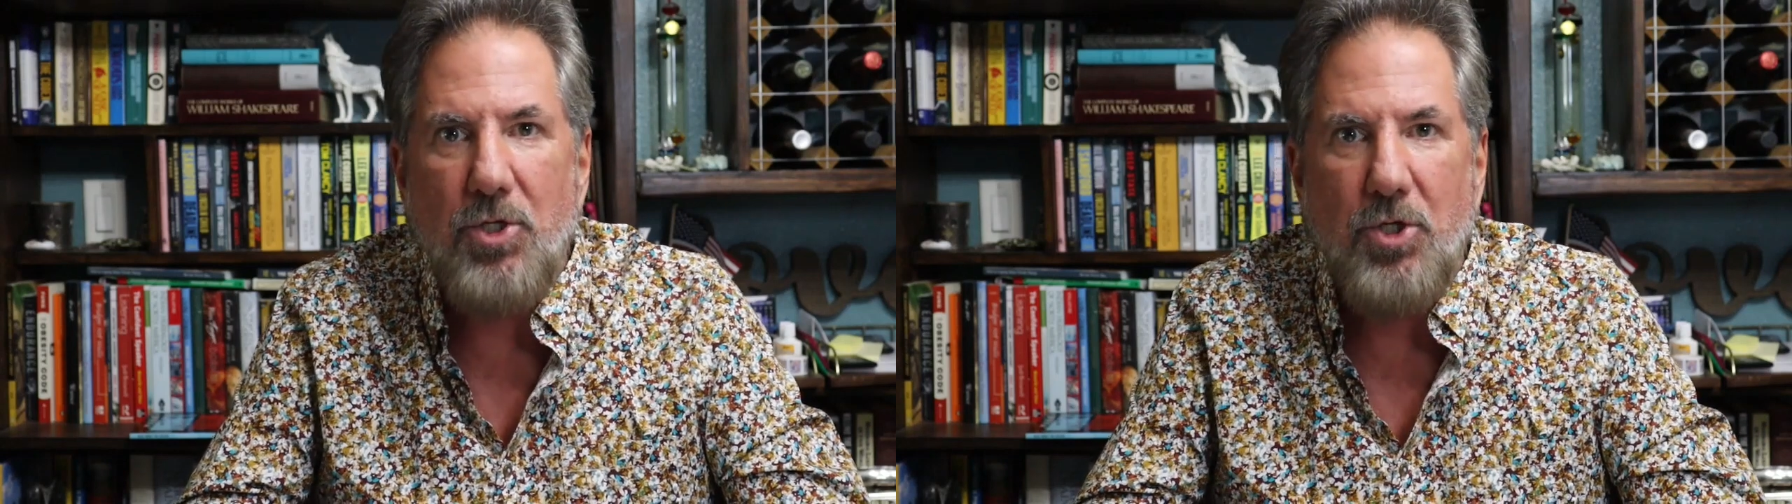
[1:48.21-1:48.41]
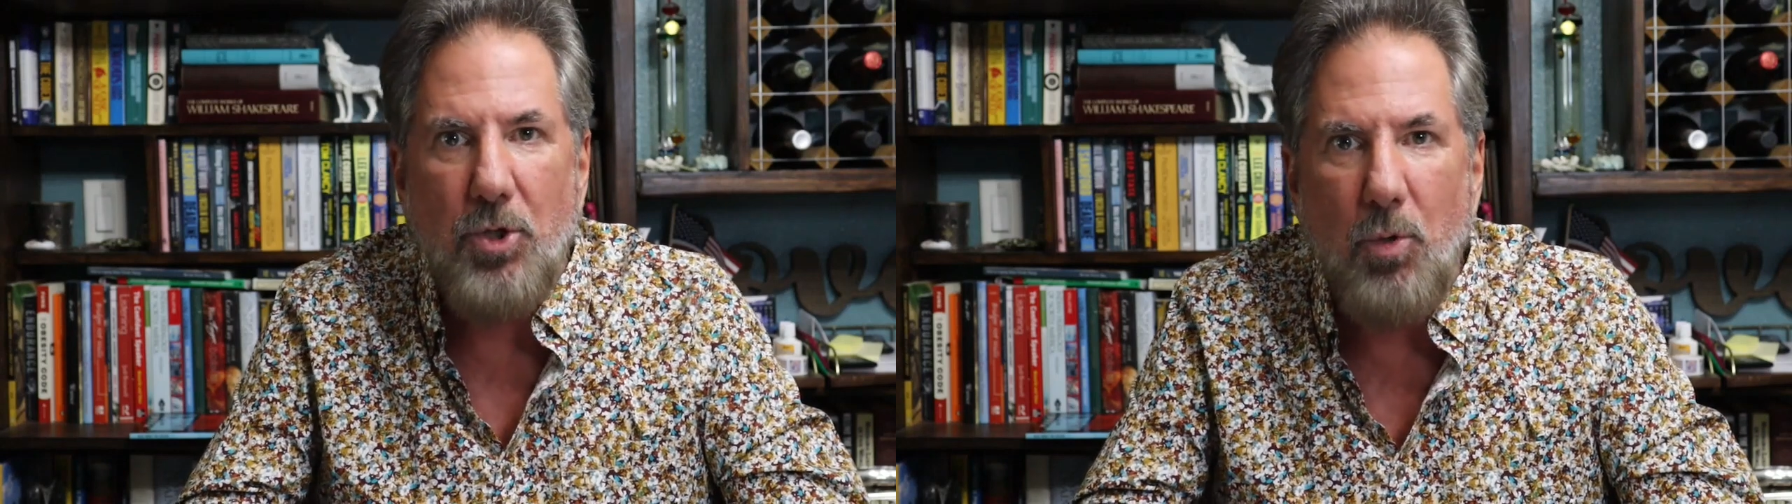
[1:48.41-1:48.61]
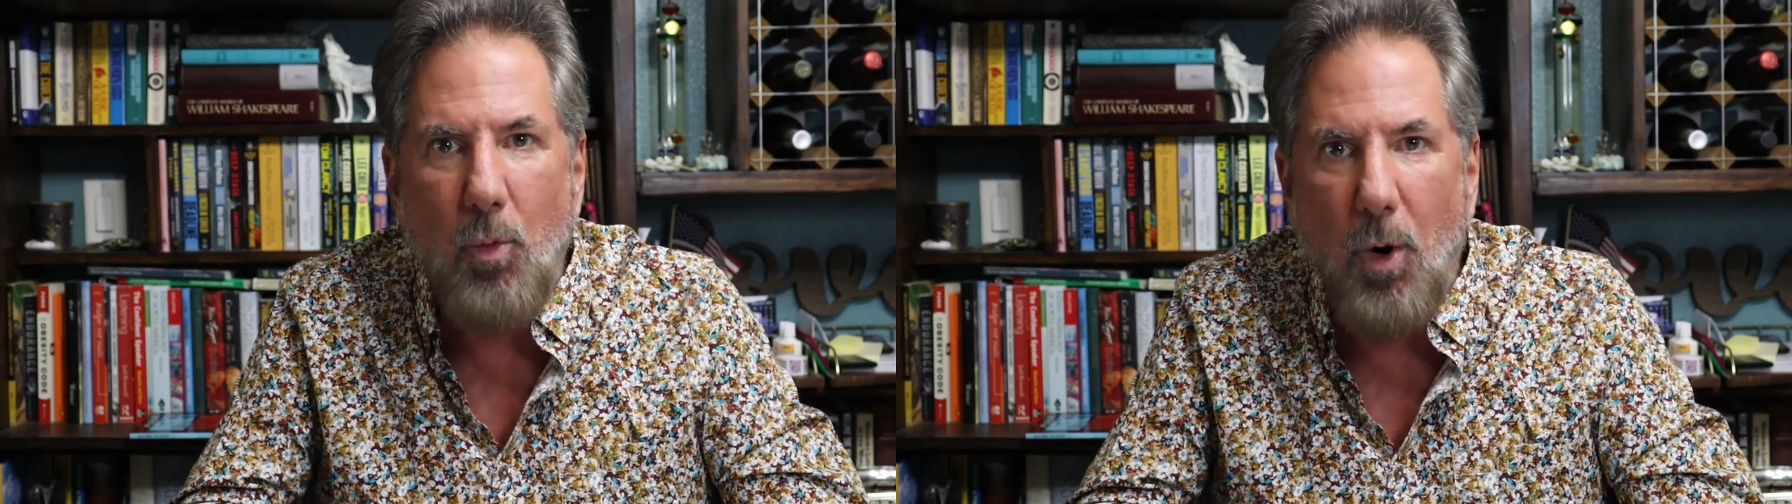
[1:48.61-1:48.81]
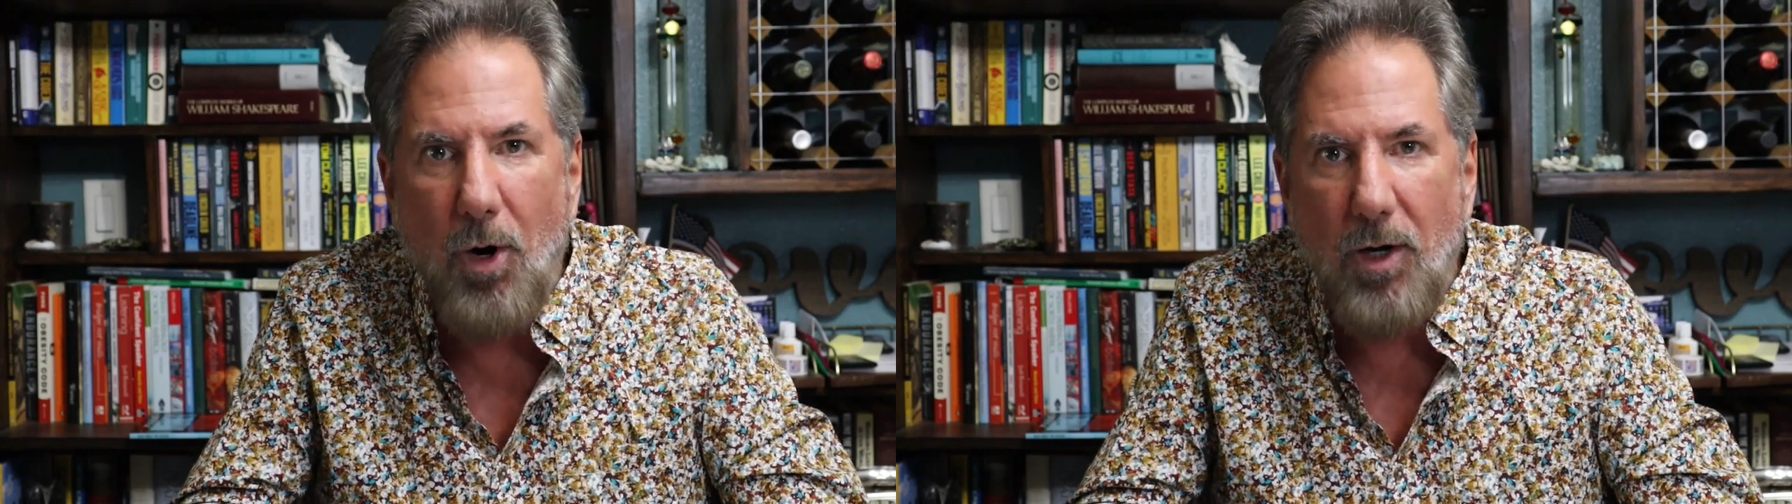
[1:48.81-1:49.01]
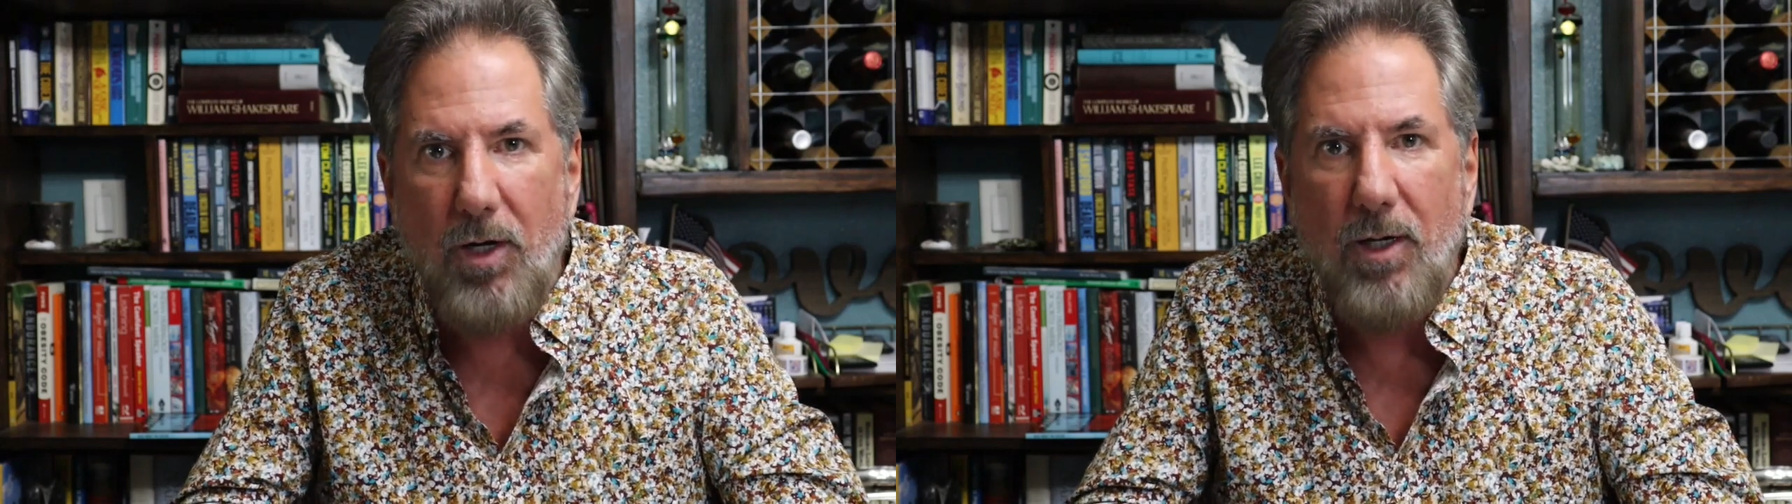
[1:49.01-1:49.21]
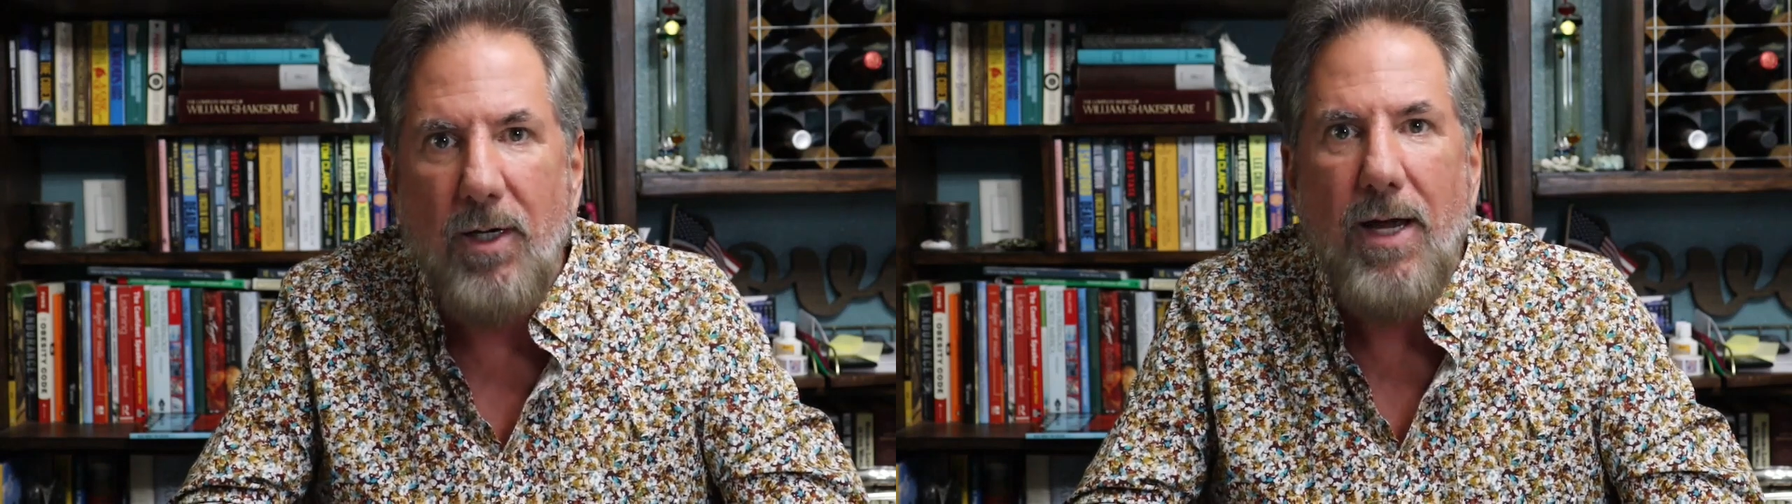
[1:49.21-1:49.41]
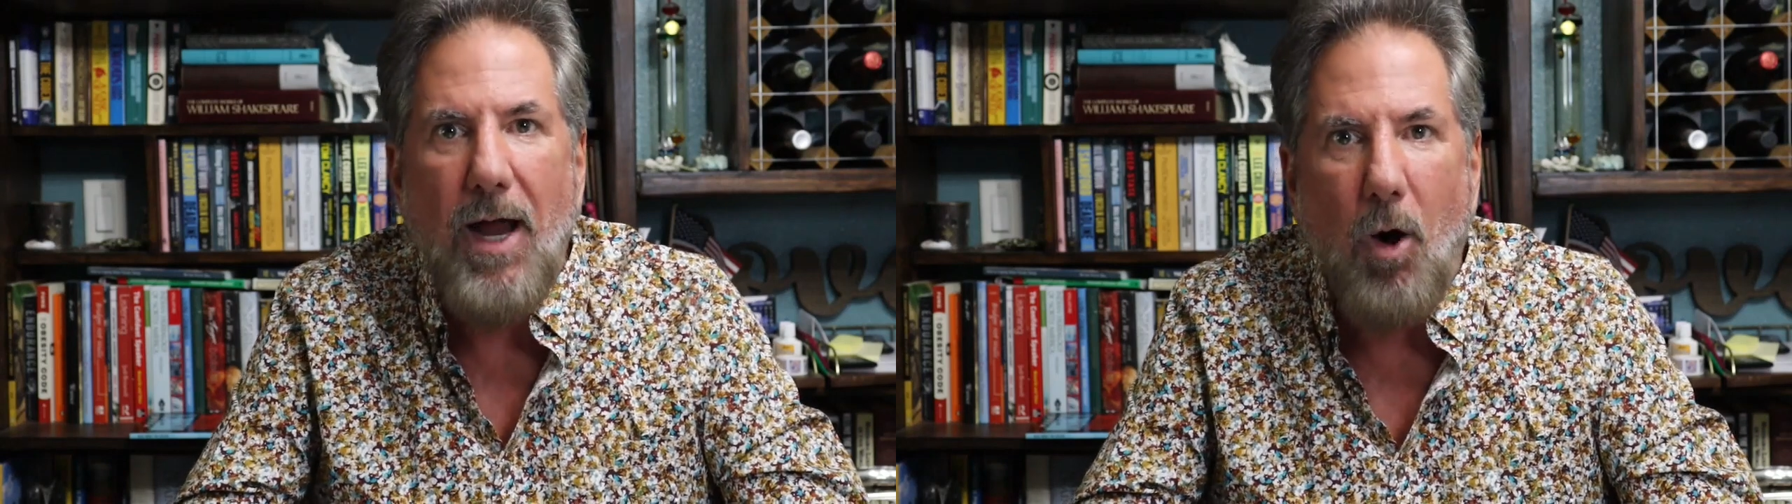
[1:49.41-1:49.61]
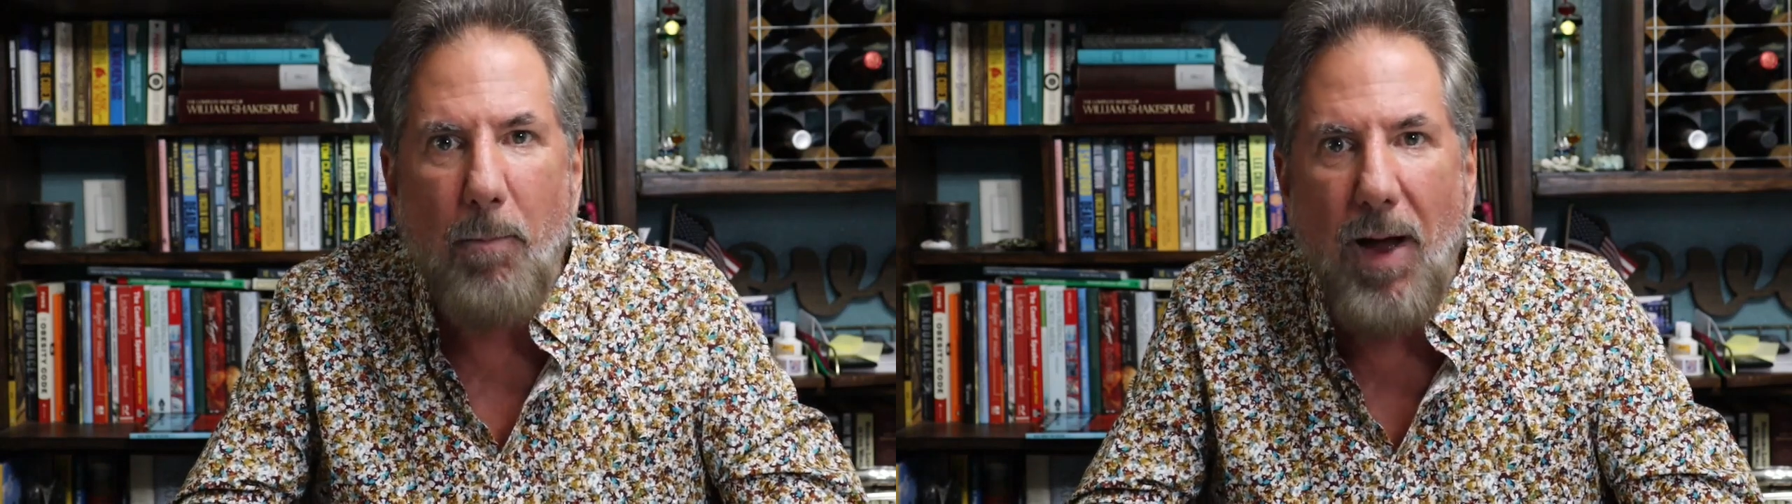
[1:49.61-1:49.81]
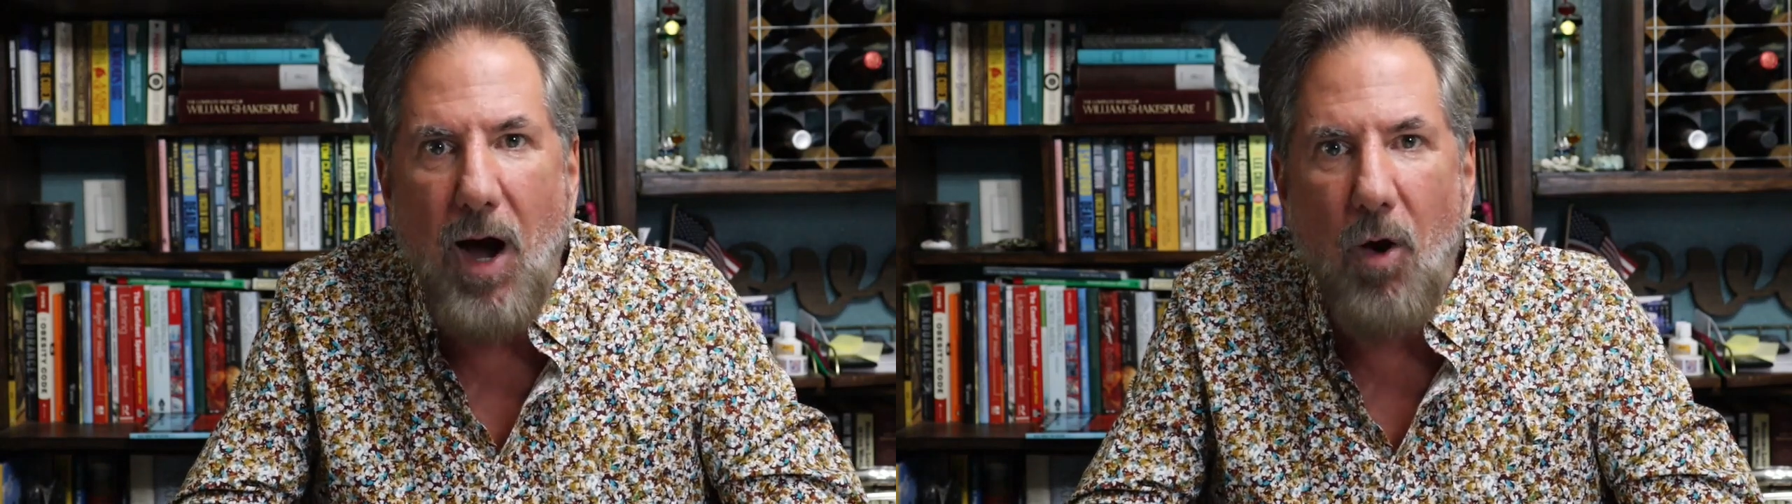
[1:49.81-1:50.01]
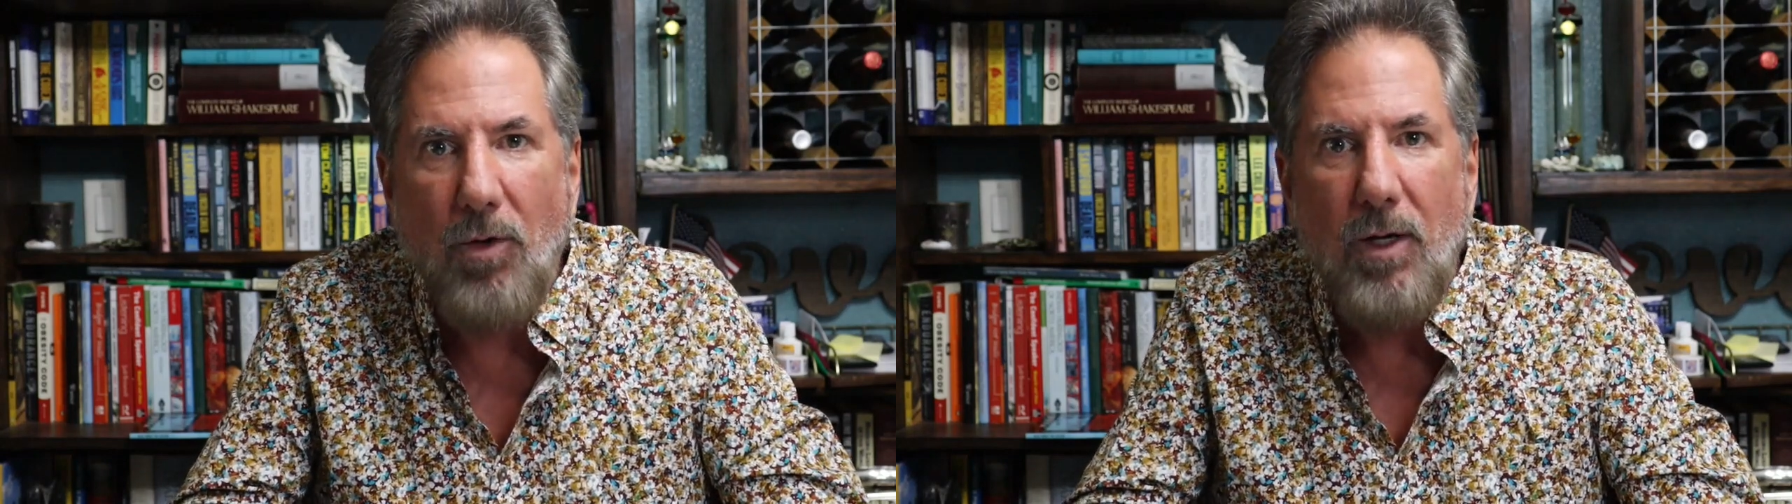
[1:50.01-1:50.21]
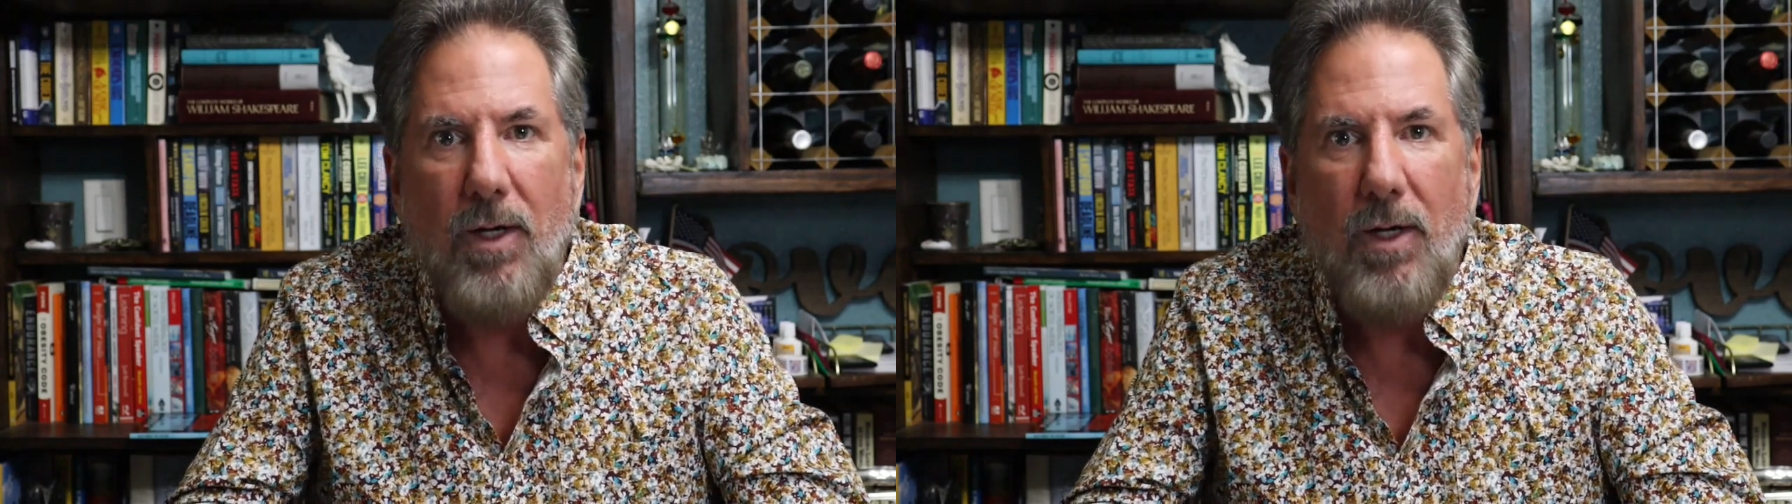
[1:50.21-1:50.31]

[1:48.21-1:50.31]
do work, help out,